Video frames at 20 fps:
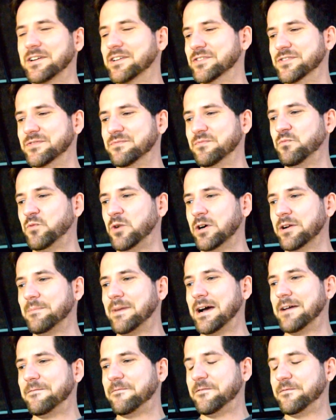Because one of
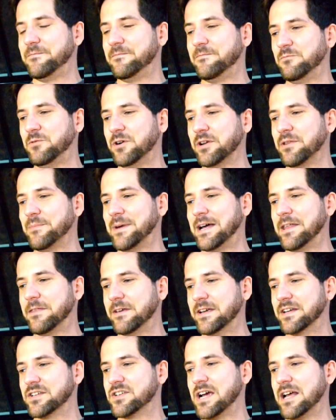my
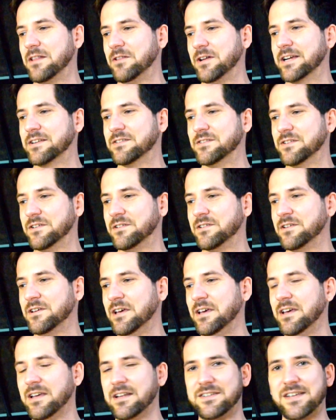things I like to
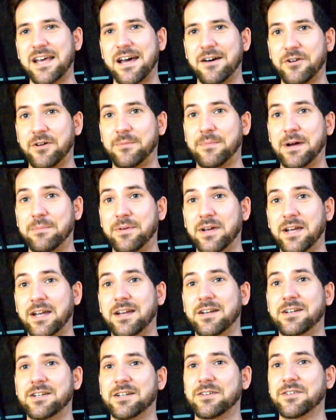tout on my
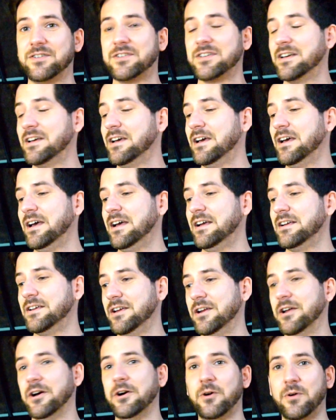page is,
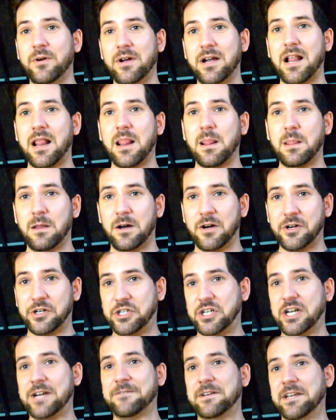
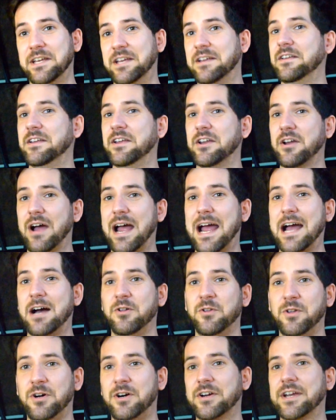longevity. How
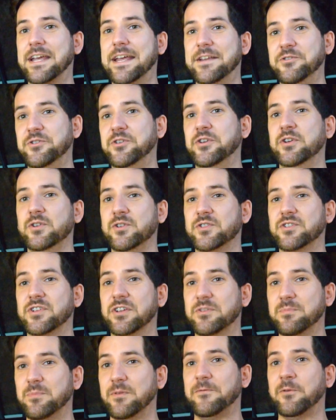long can you use
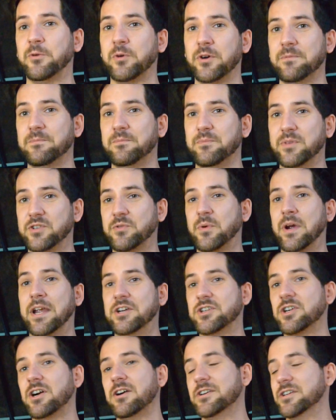this between
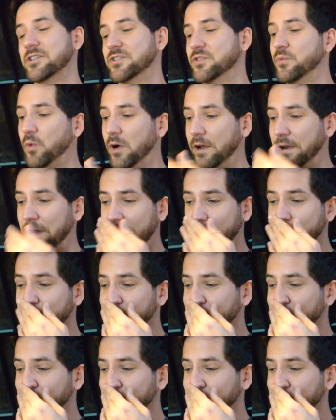charges and whatnot.